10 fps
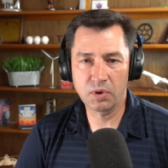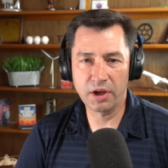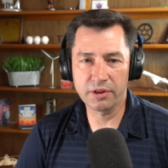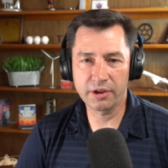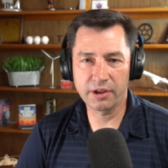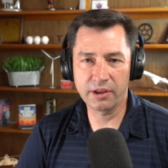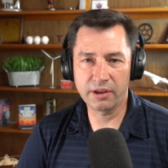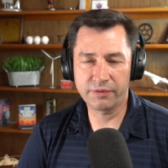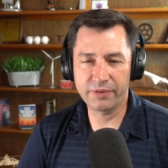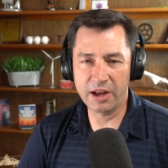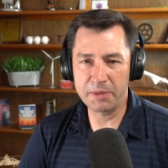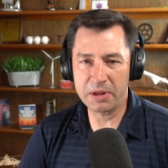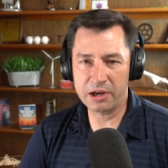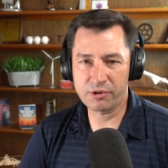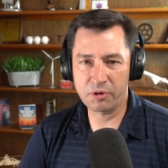Well, if
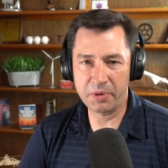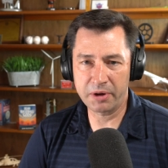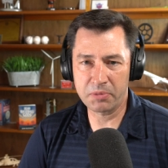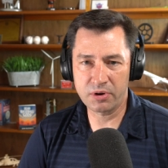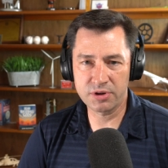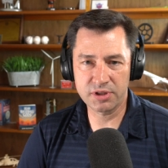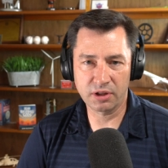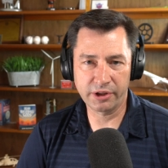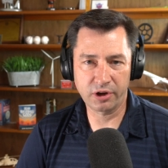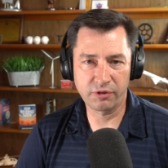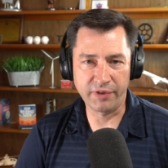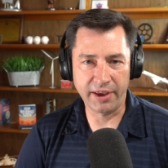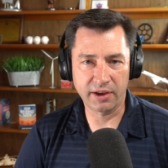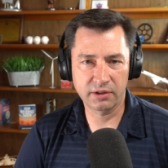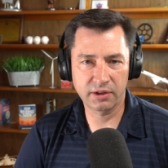anybody remembers the Lear
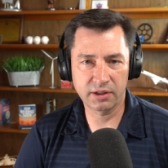fan,